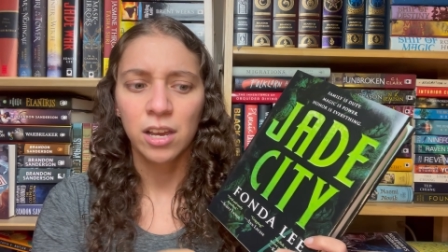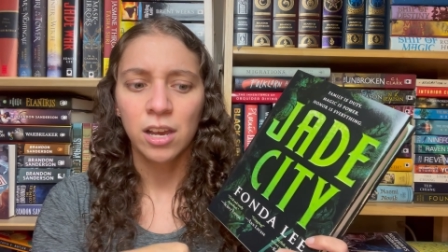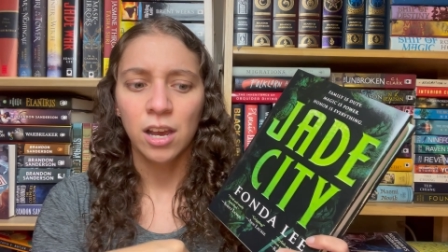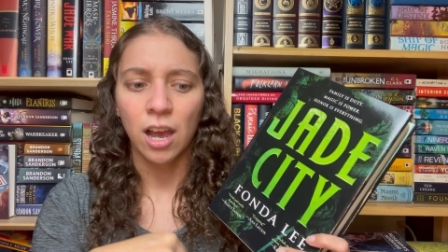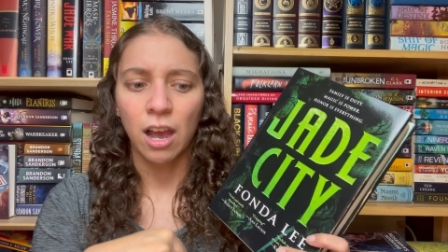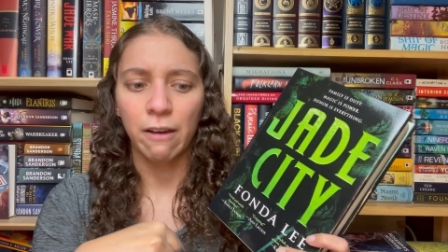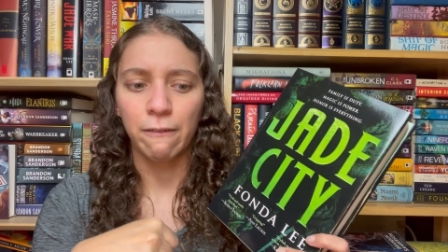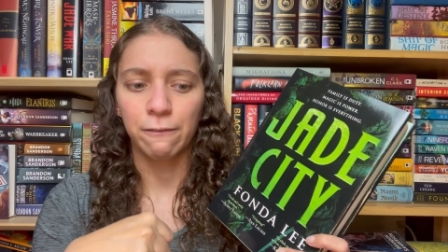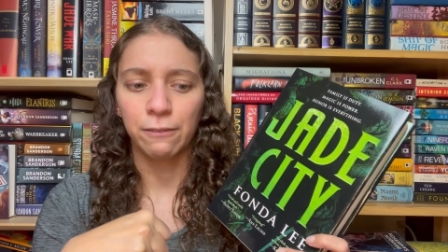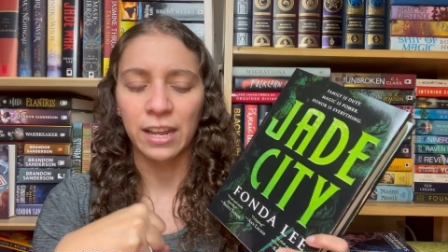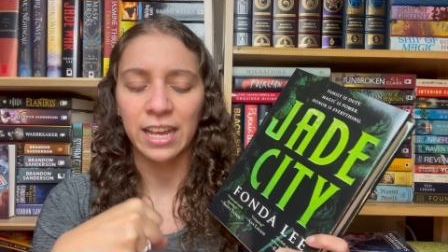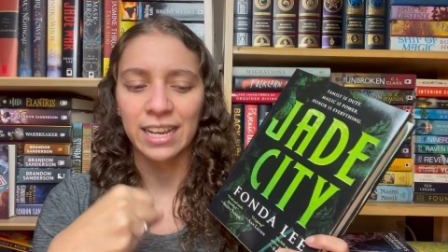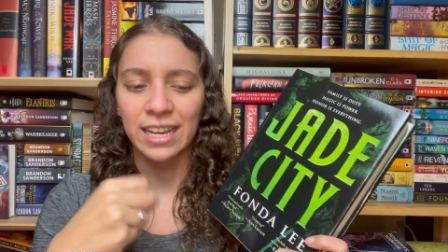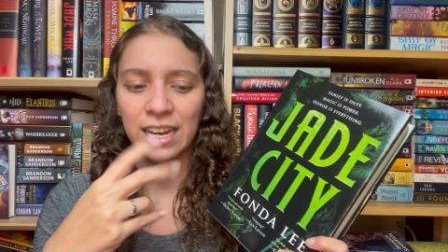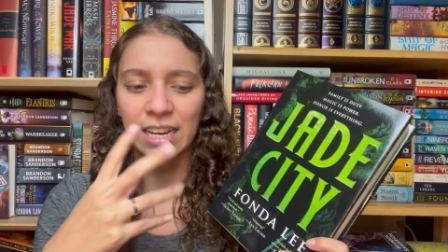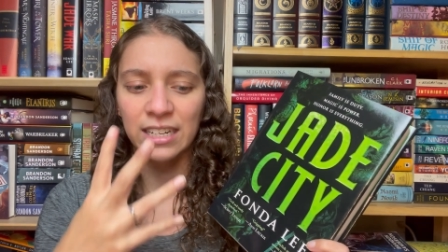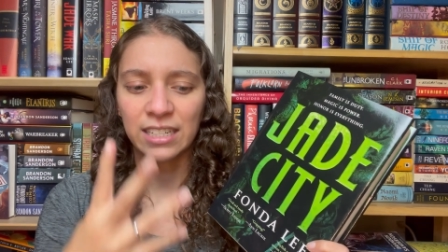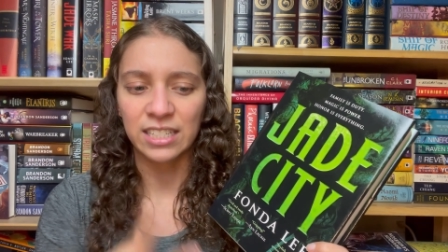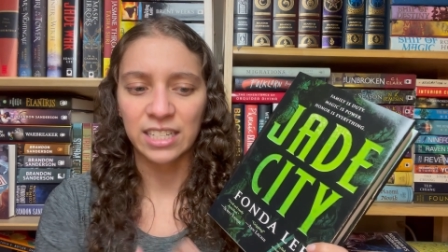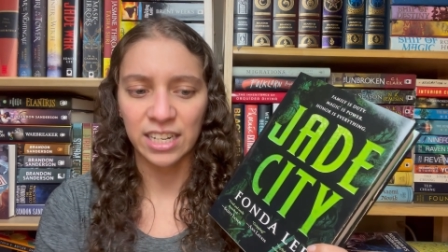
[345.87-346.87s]
of, like,
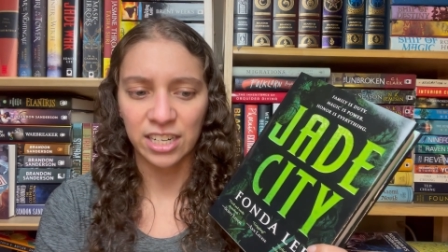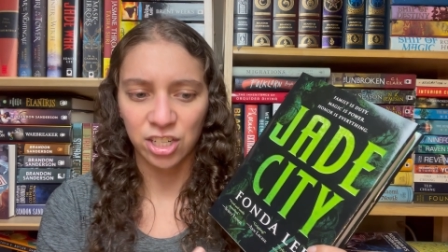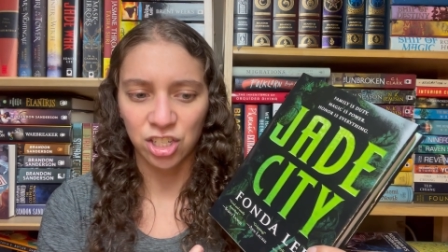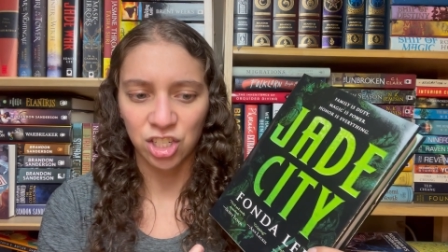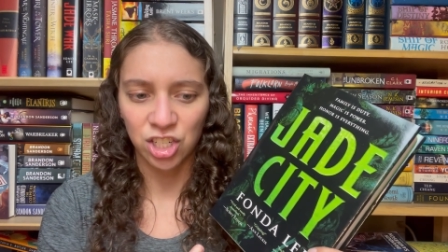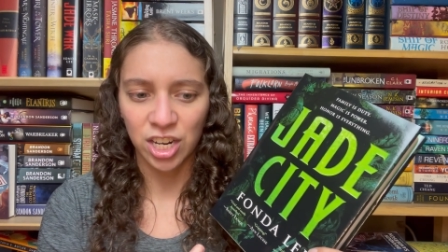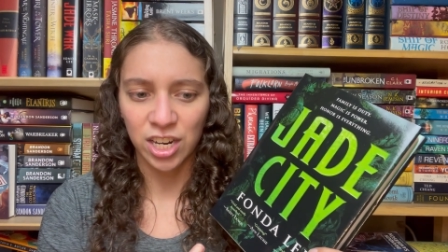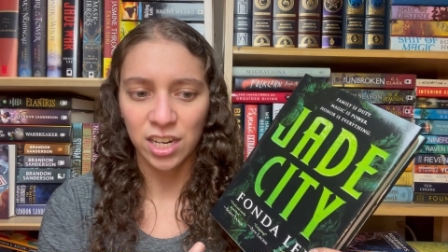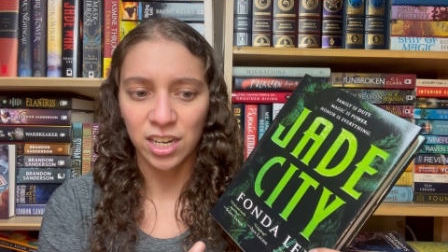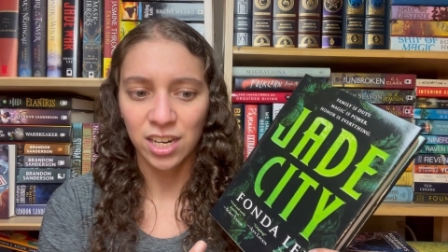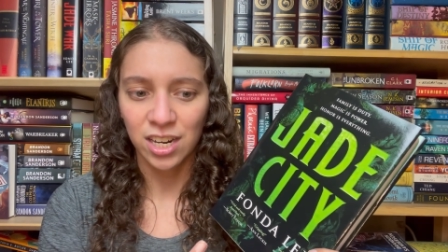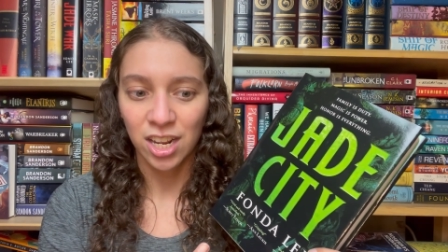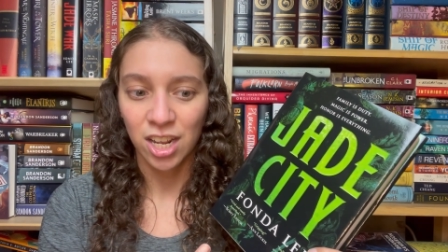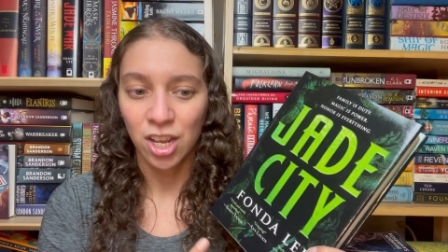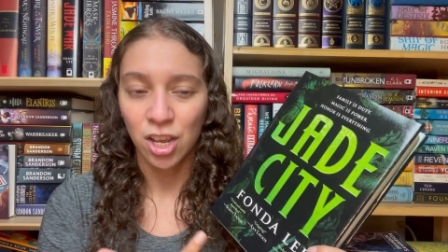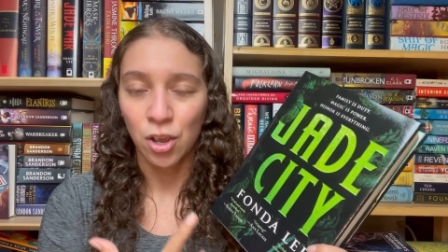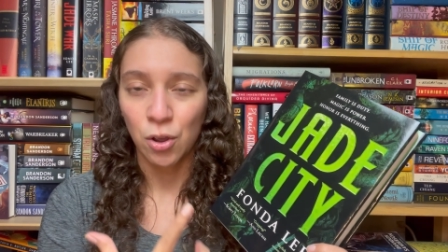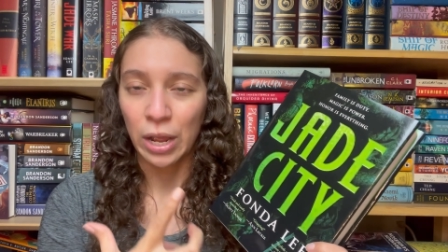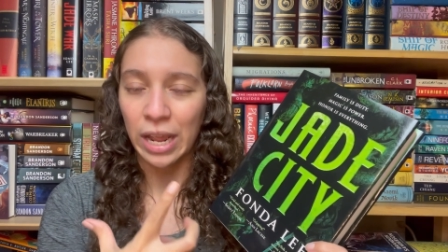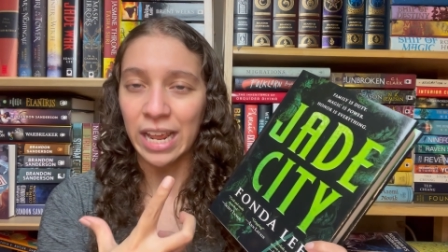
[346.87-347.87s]
addiction
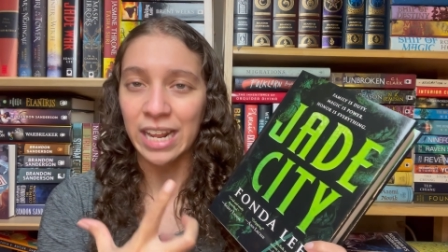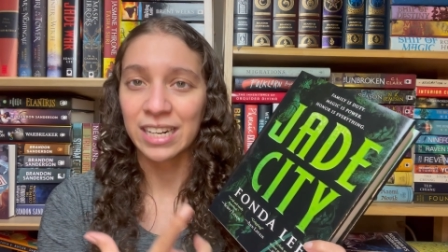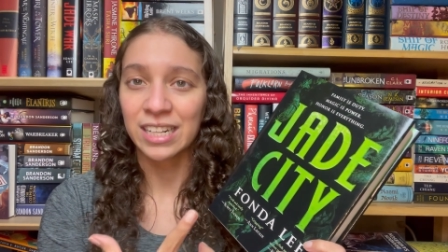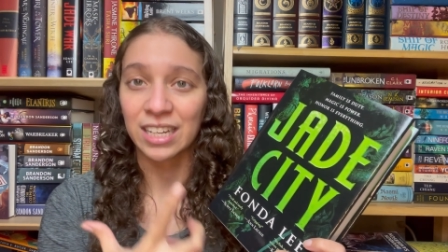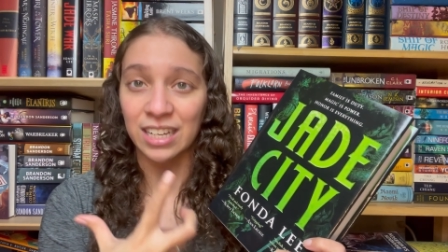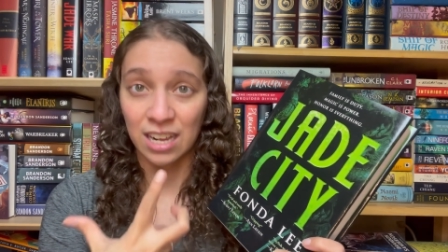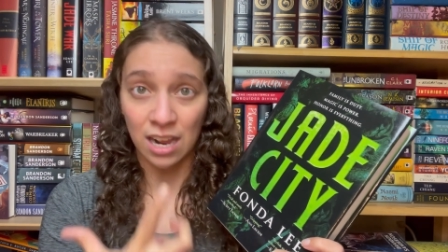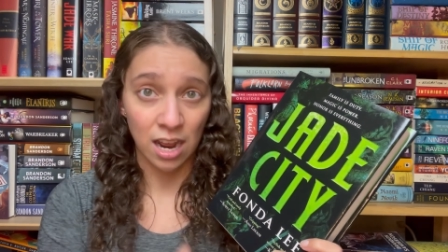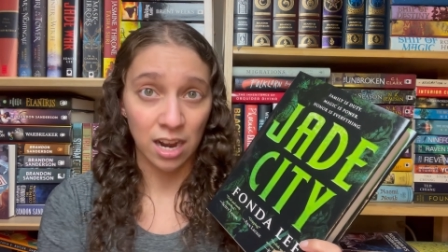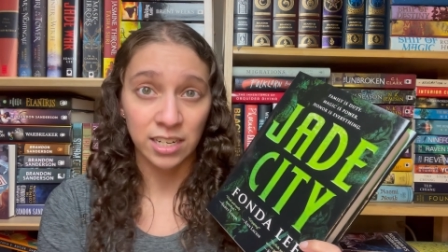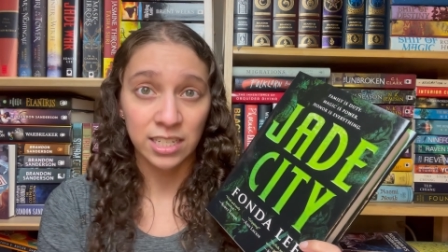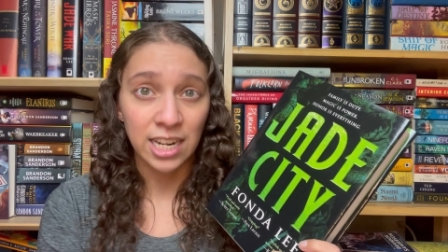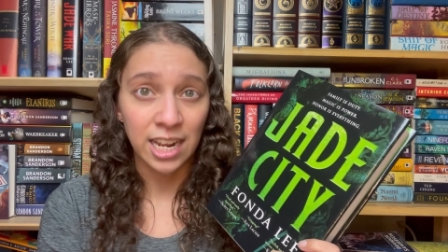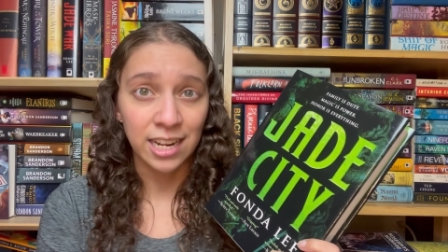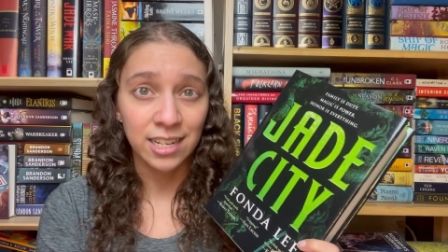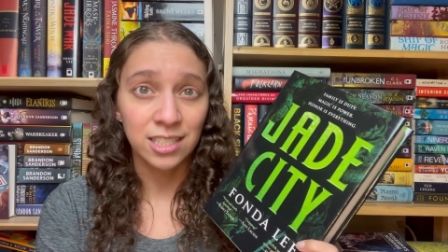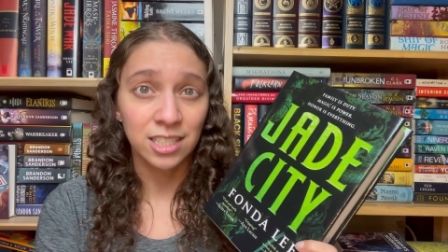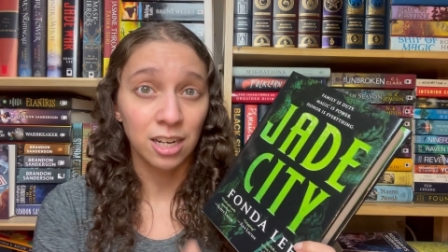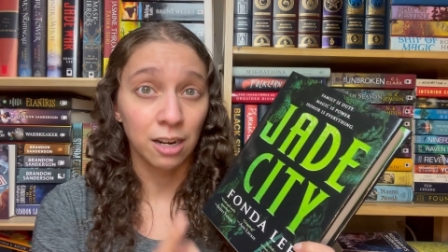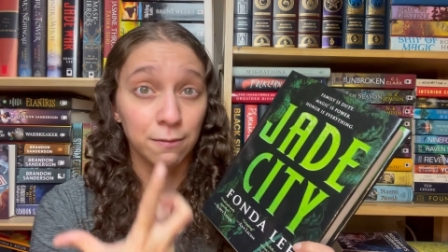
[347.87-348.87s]
in the
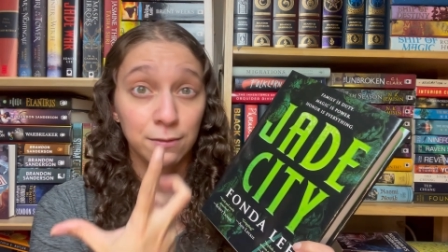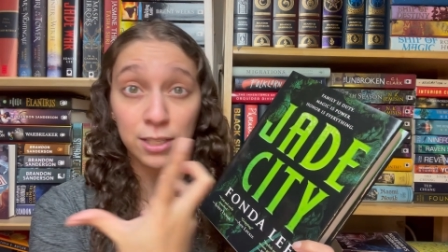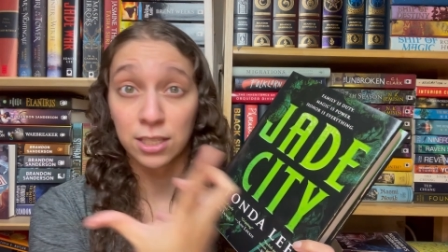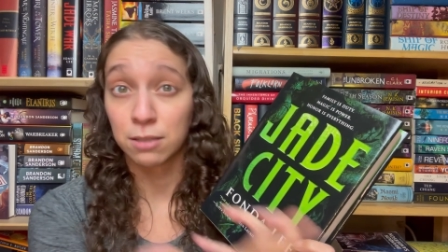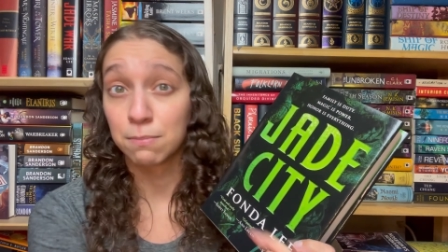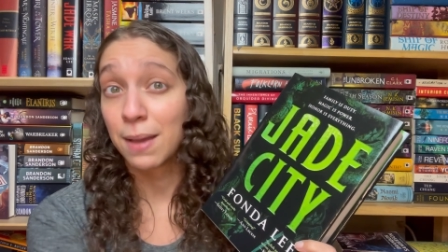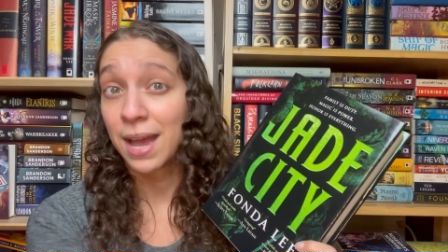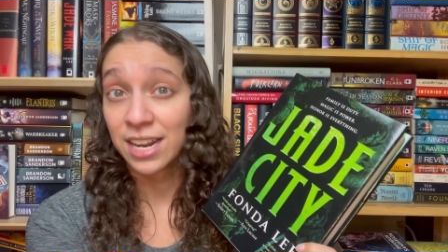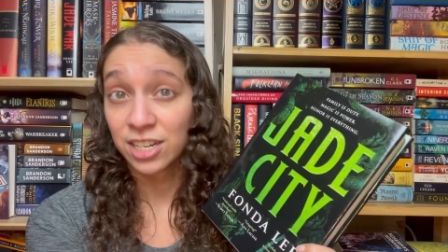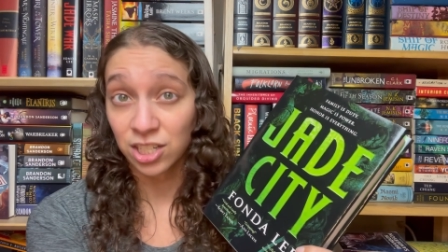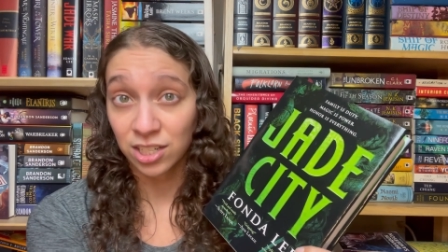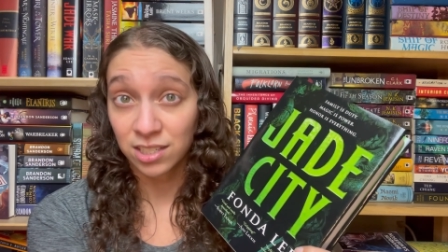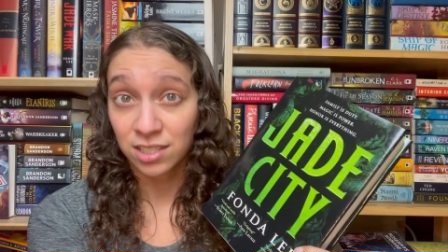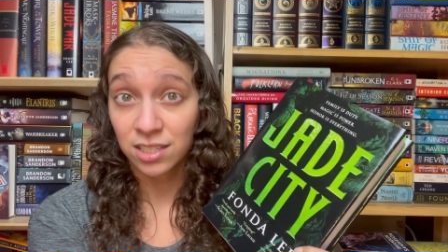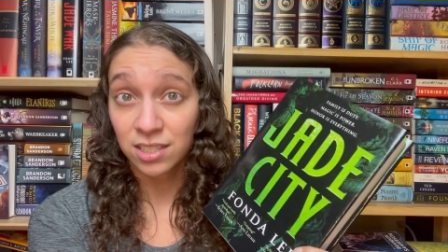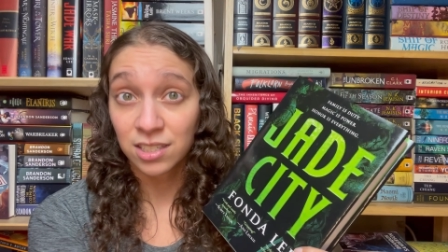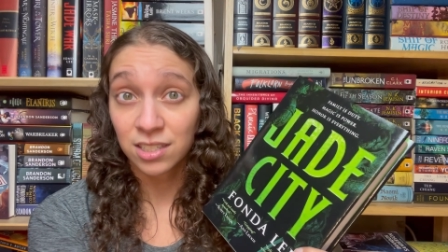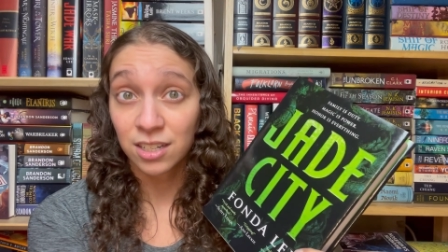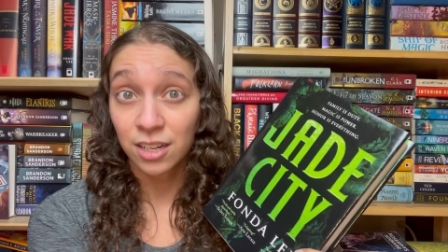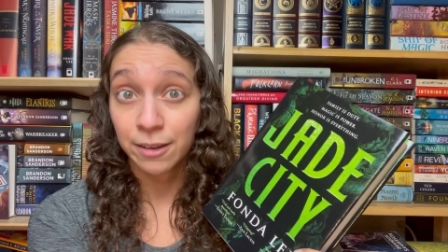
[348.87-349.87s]
context of this magic
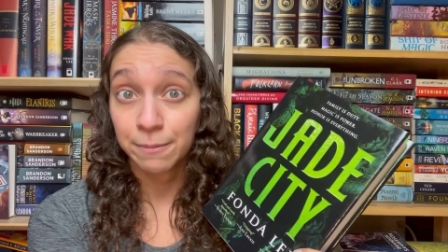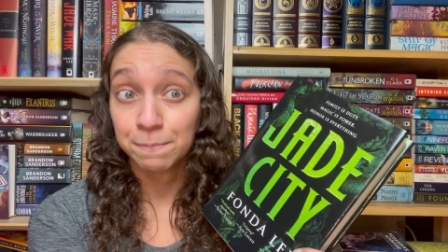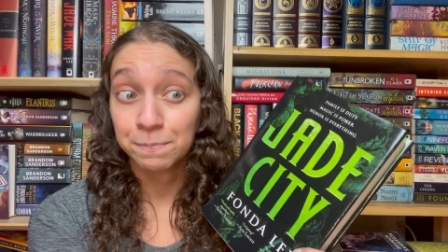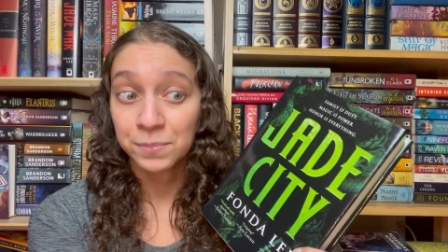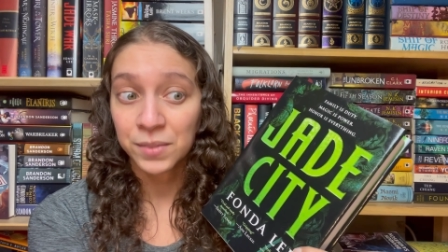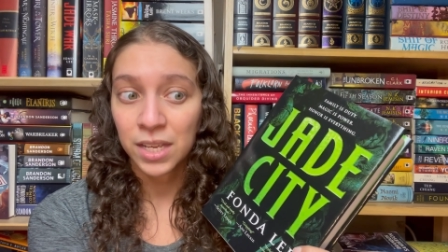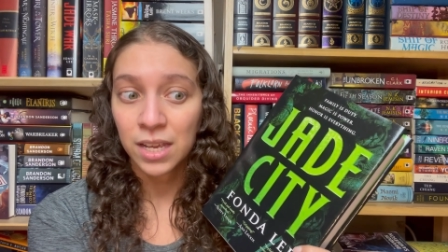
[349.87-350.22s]
system.